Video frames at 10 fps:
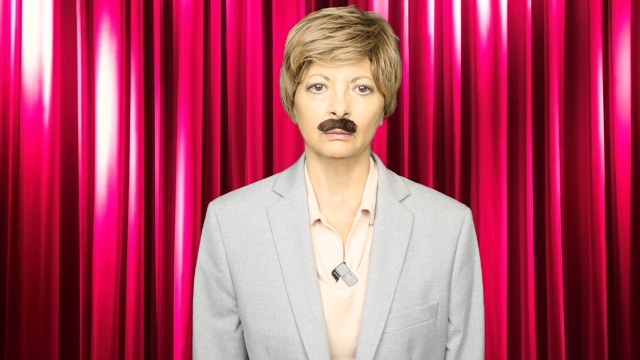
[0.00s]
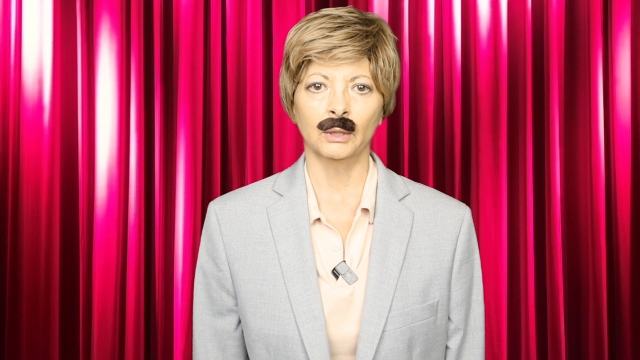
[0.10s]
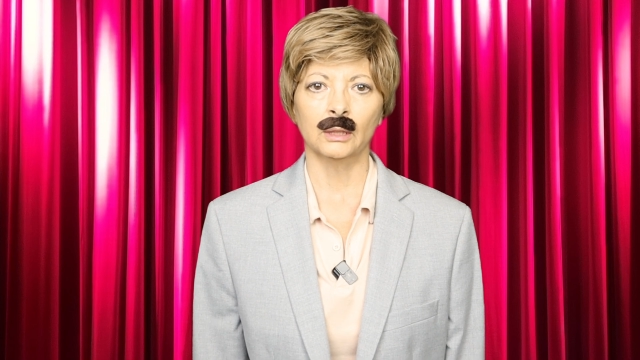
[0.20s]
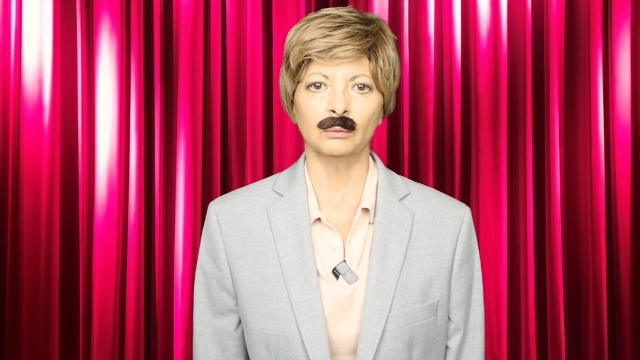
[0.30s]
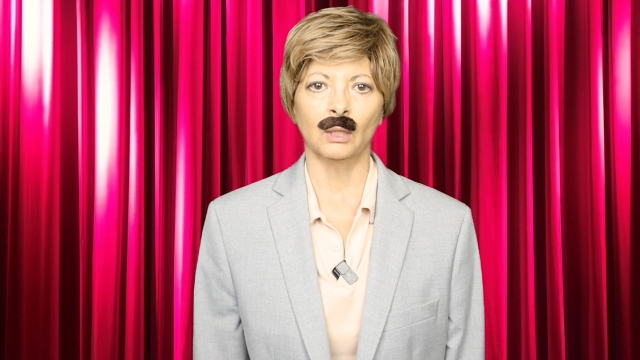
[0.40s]

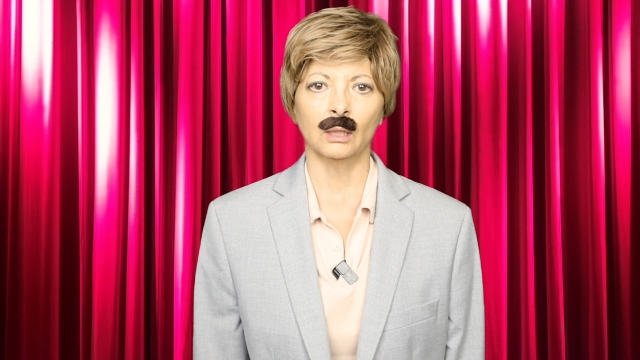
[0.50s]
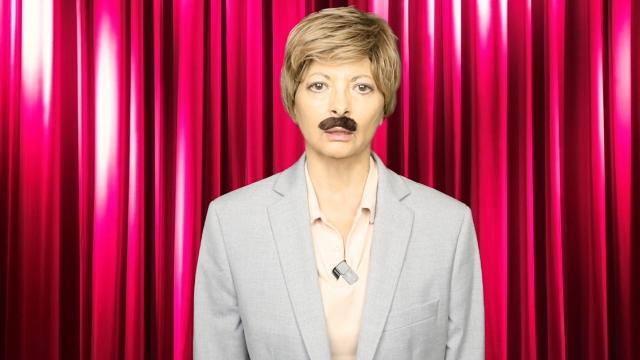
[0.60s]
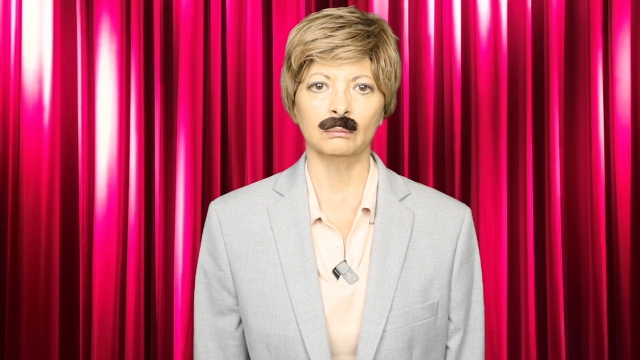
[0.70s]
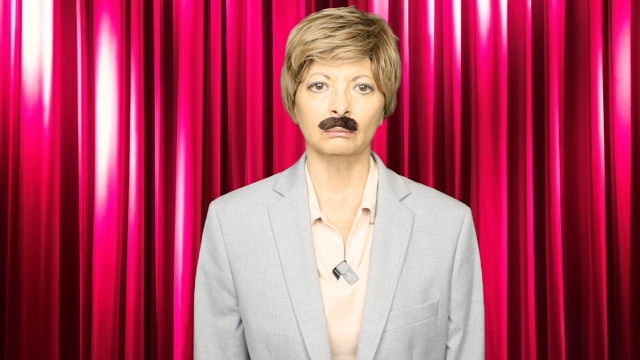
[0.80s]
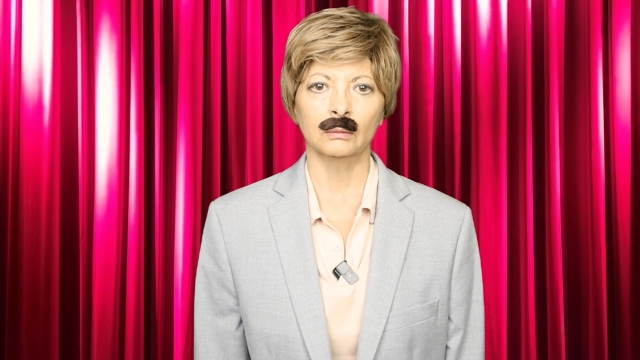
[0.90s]
Please
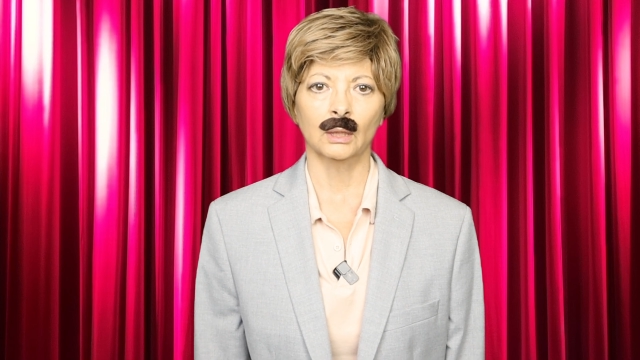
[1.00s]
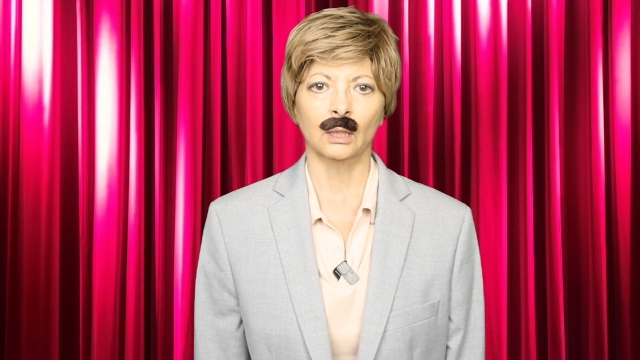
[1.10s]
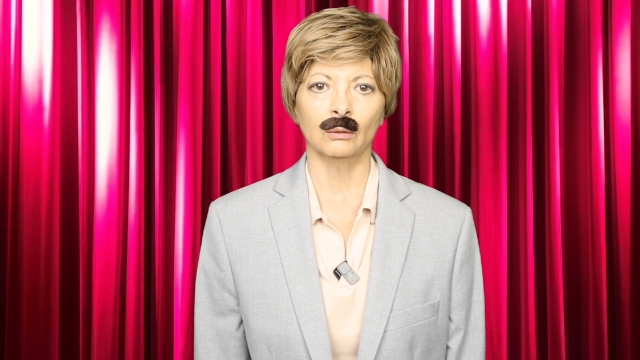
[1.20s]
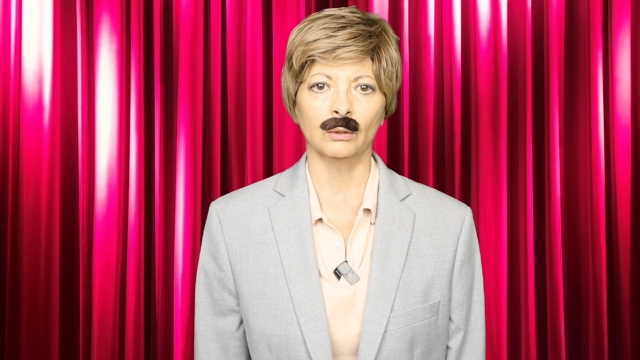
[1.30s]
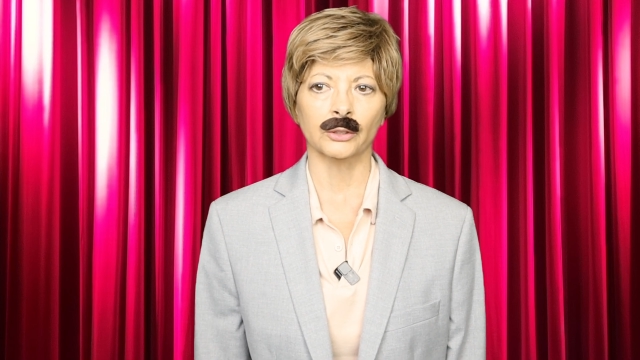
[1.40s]
welcome
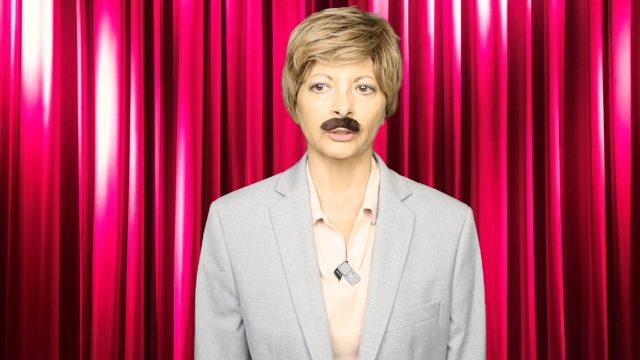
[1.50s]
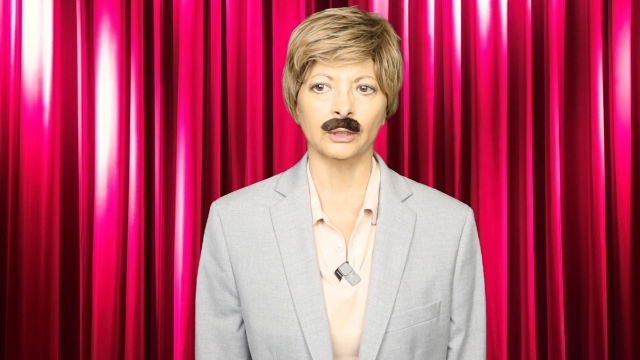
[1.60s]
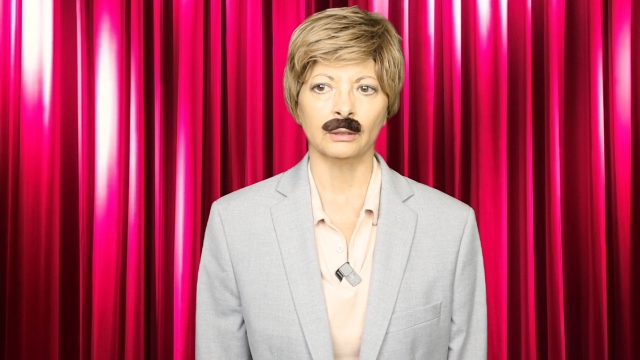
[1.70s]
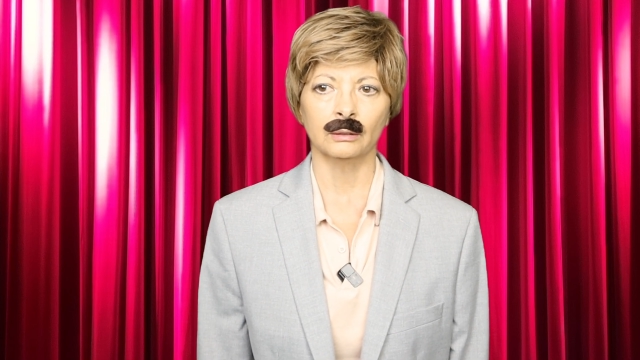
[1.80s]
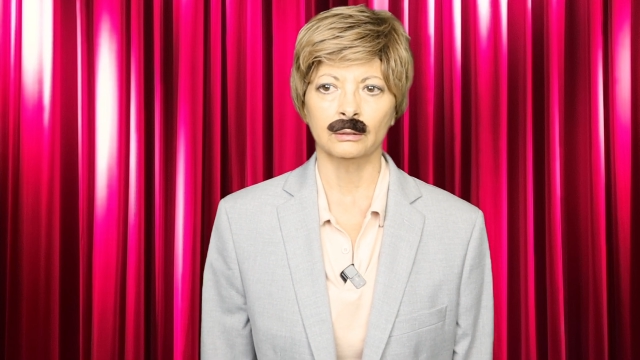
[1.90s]
Kit
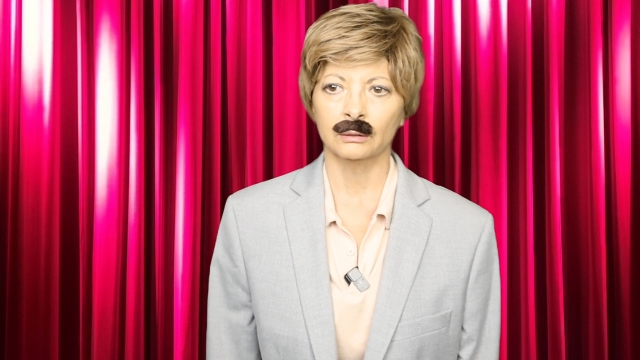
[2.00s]
Wilson.